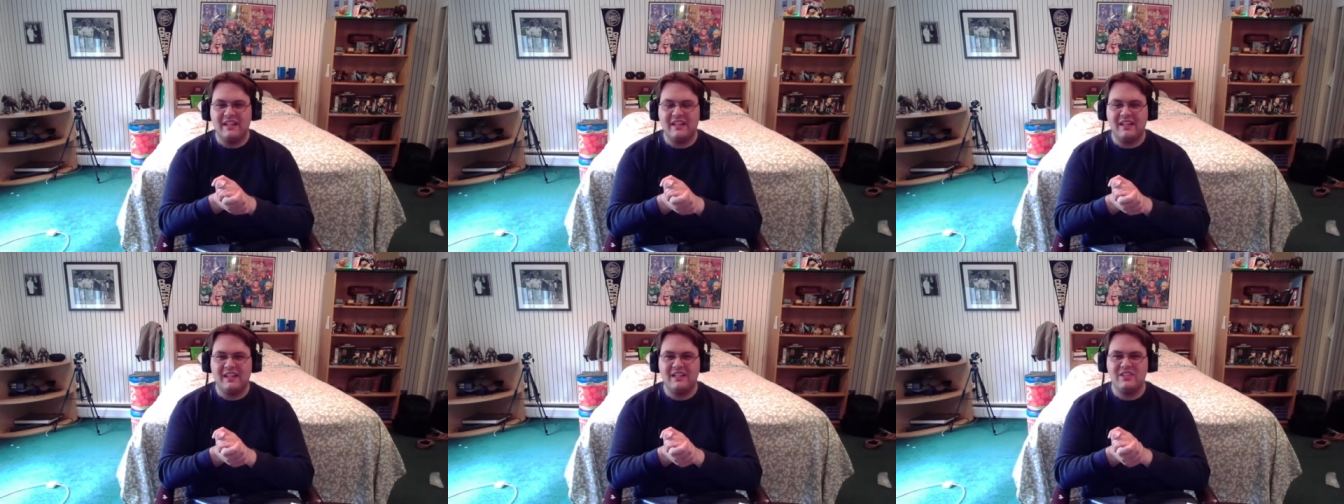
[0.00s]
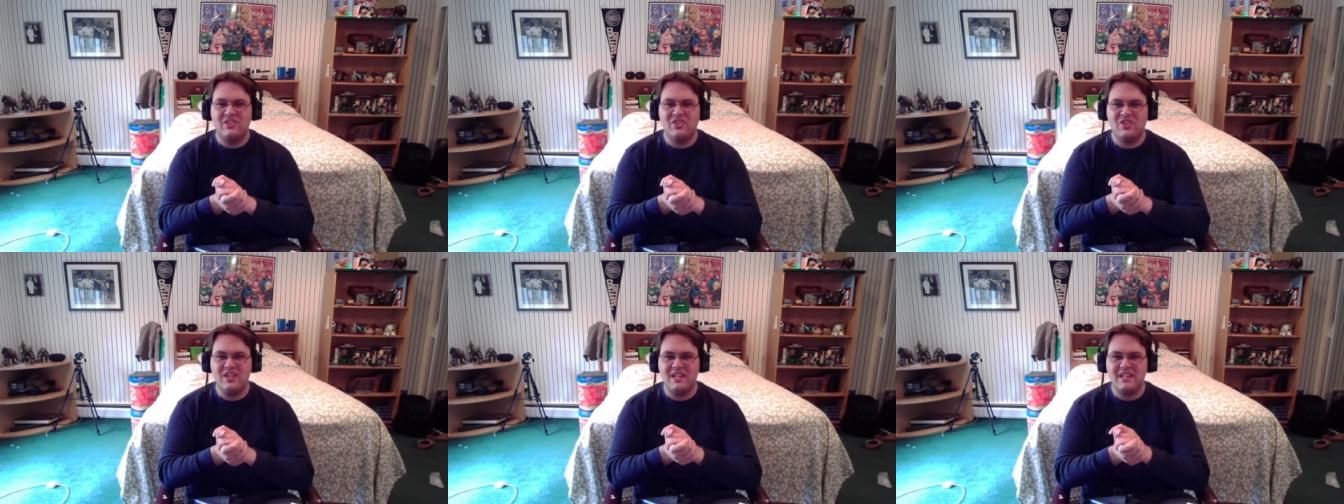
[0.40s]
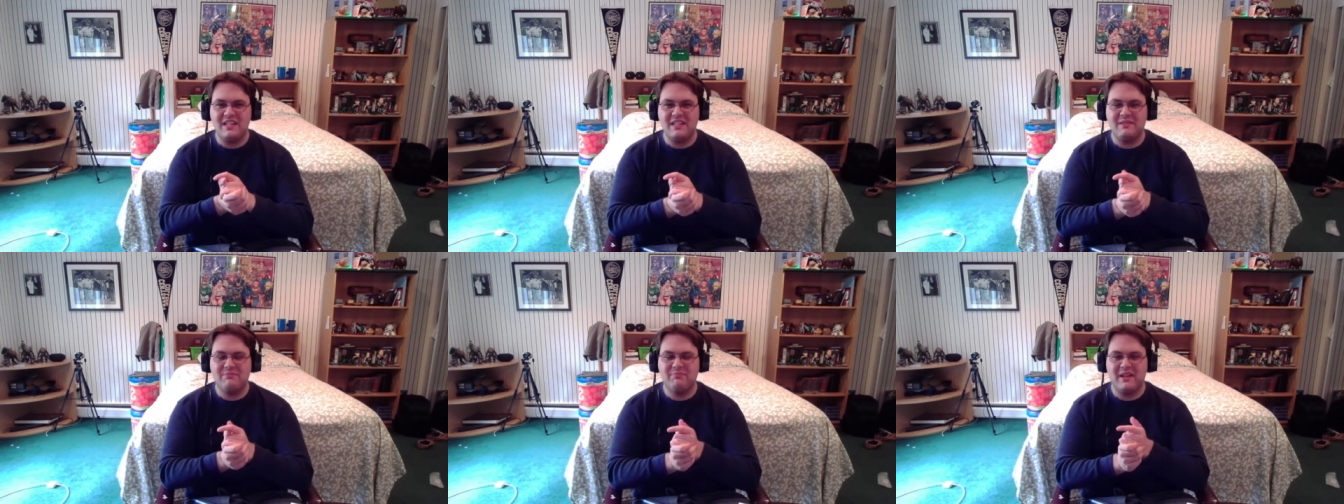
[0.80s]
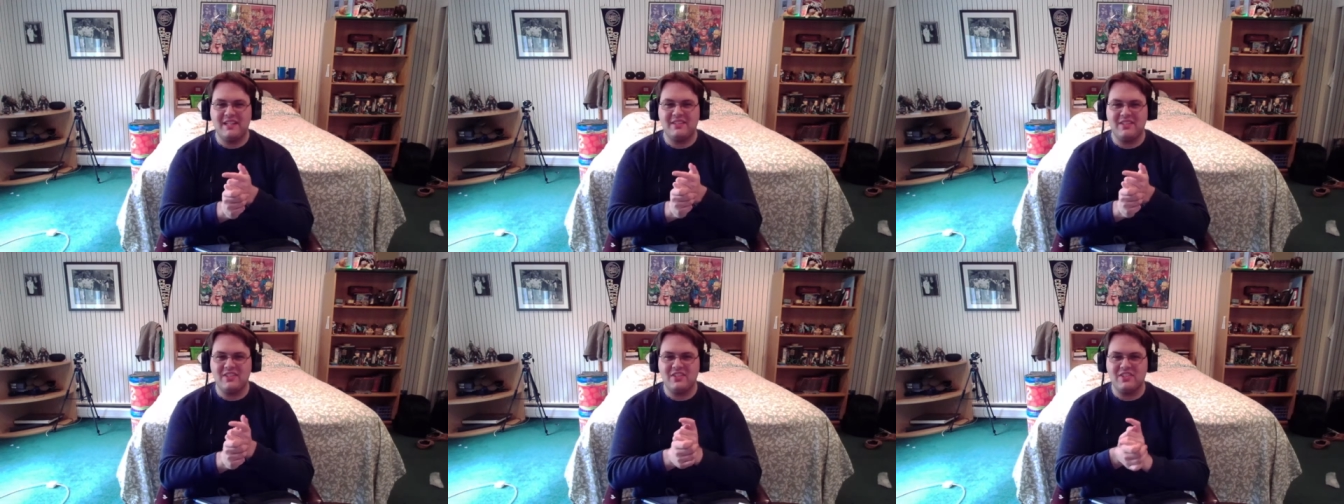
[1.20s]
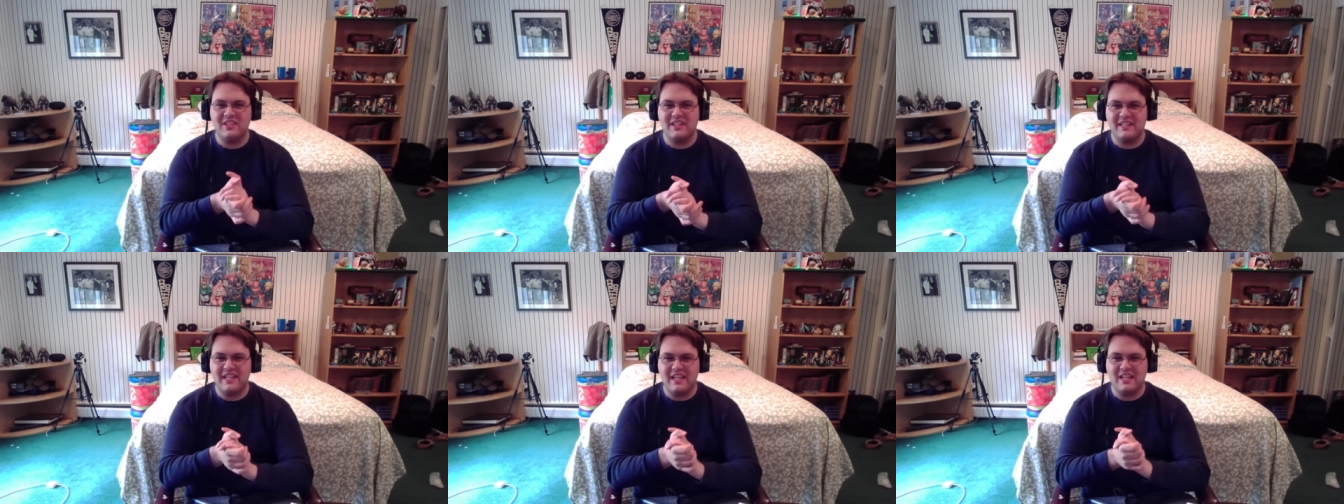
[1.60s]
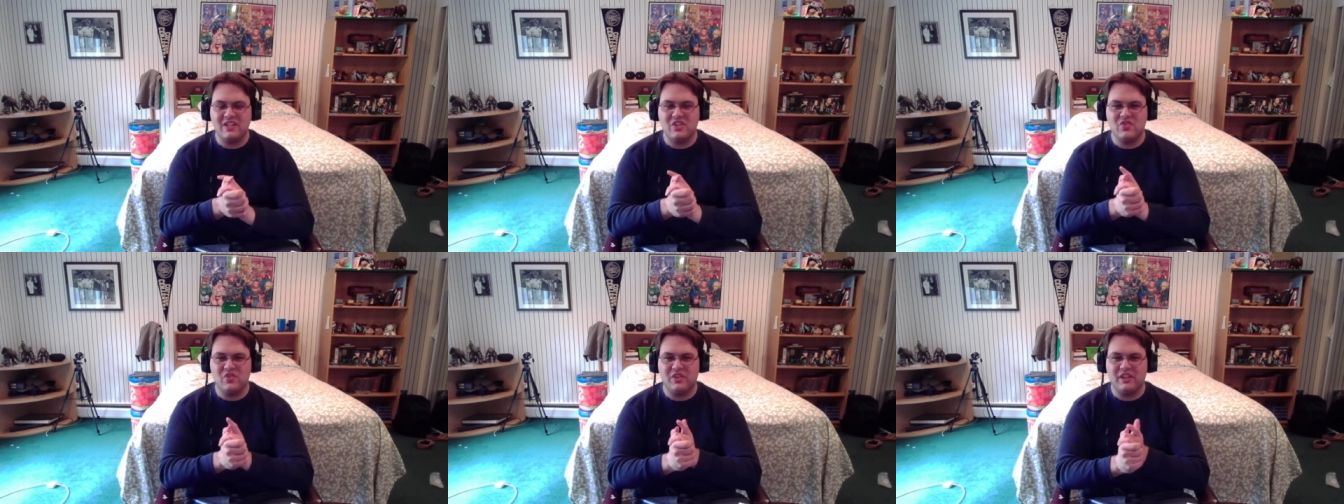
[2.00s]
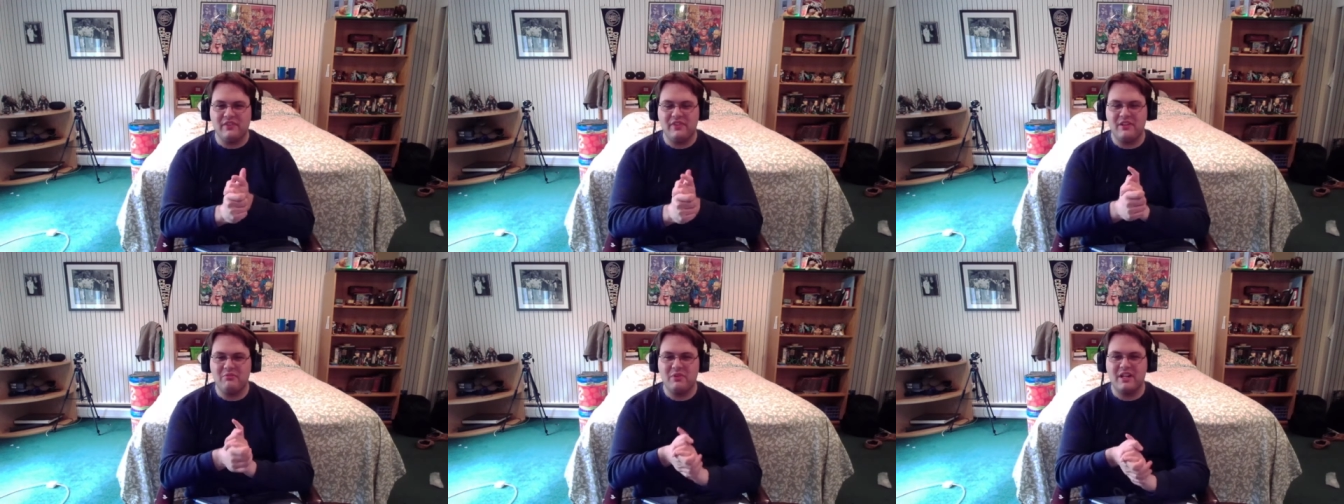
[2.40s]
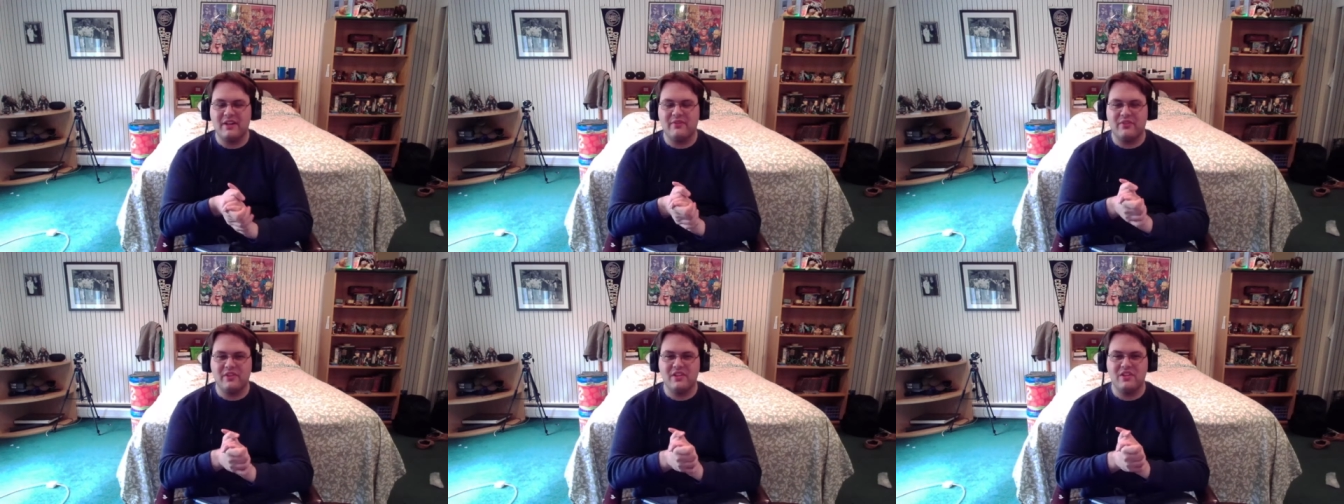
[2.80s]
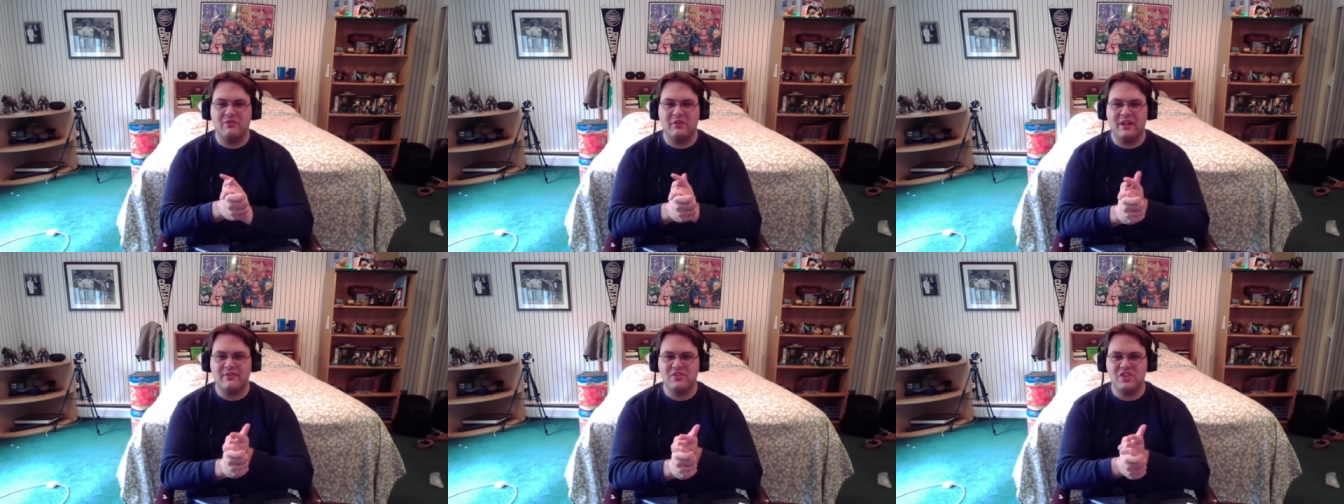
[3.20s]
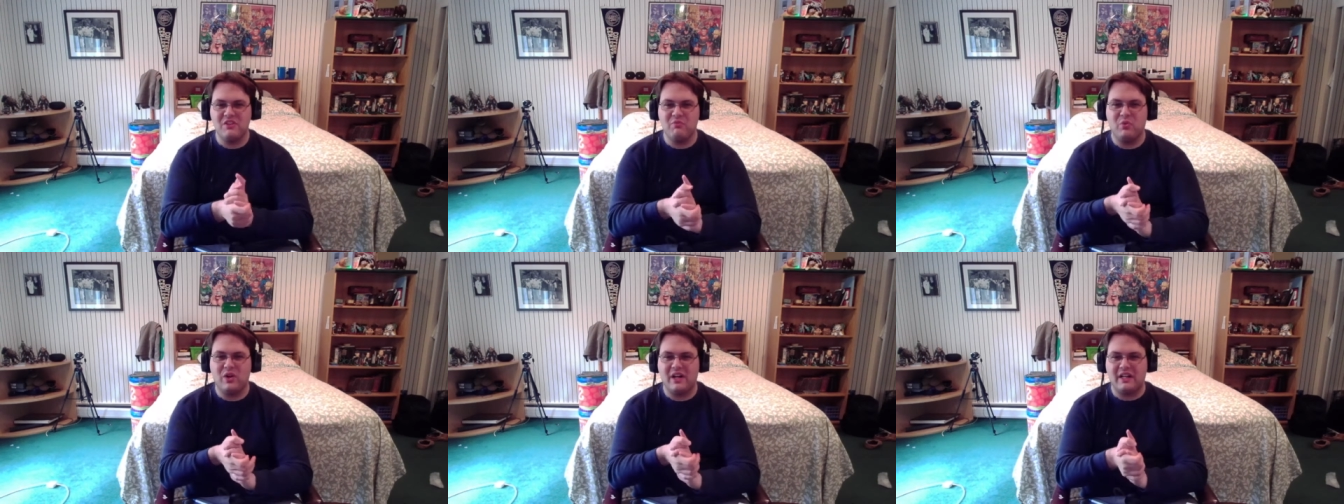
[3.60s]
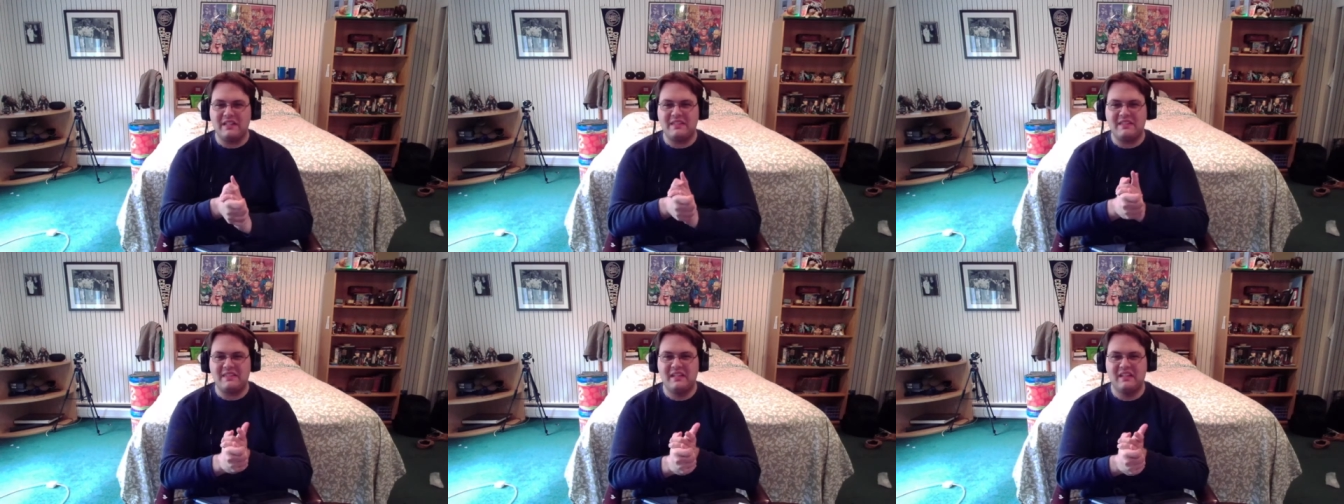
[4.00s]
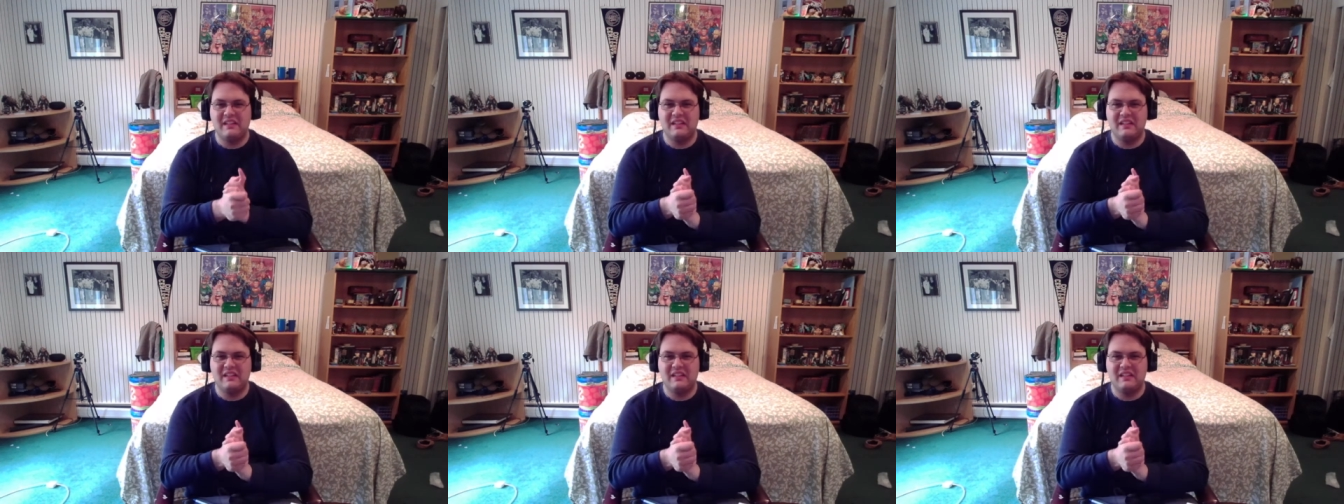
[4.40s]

and she's basically just going to take control of him whenever she wants.